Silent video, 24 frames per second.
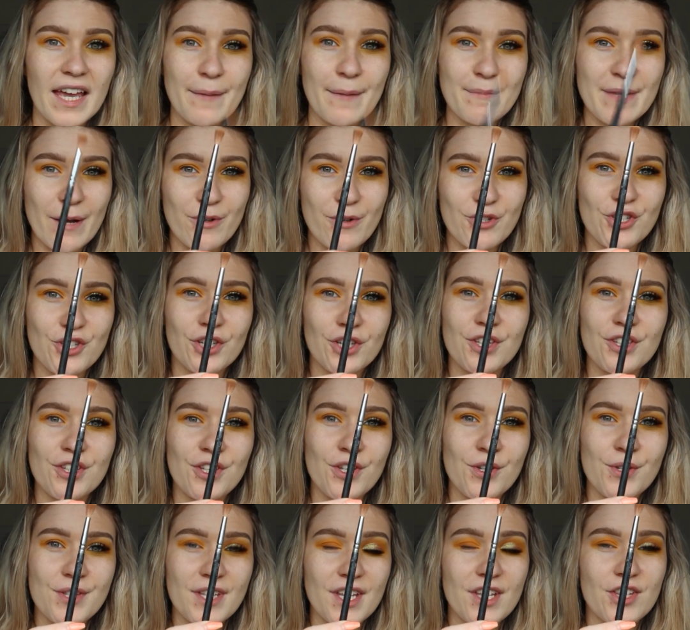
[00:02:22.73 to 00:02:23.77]
I'm now just going
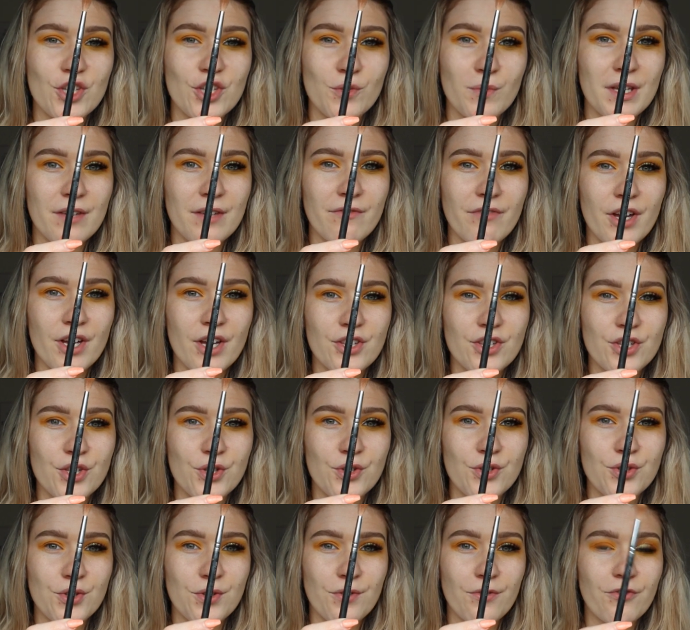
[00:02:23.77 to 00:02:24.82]
to use a Zoeva
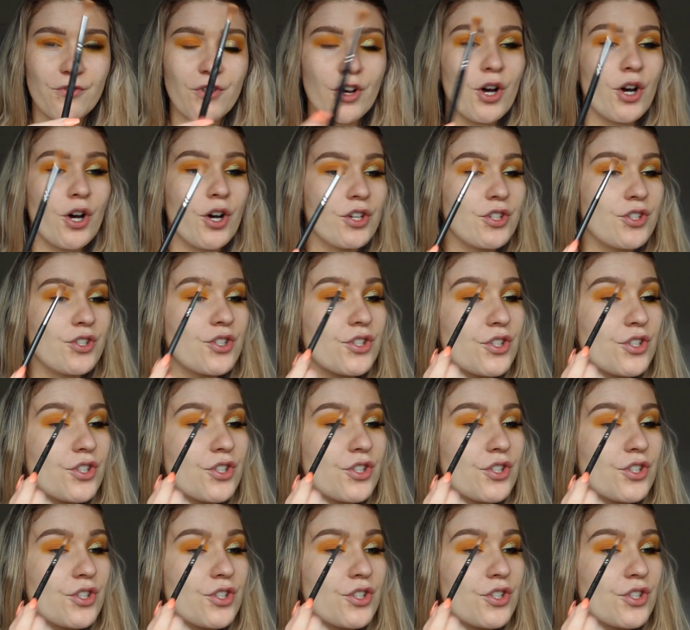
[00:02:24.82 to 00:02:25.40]
224